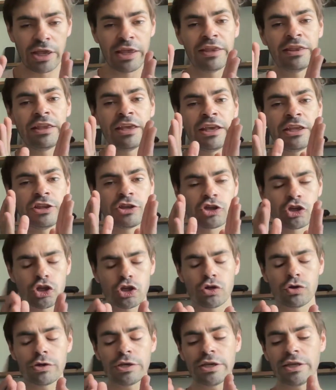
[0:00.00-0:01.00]
in the
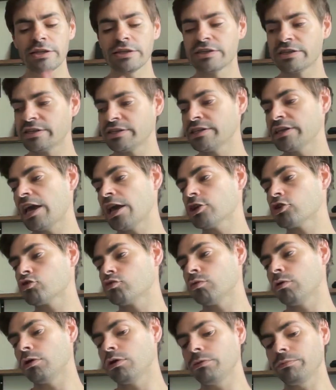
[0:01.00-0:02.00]
shooting
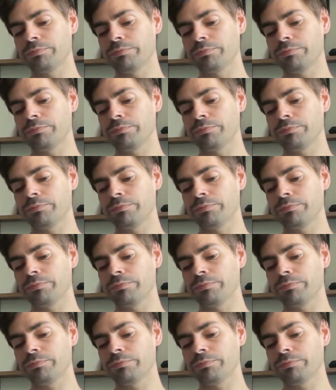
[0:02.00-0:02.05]
schedule,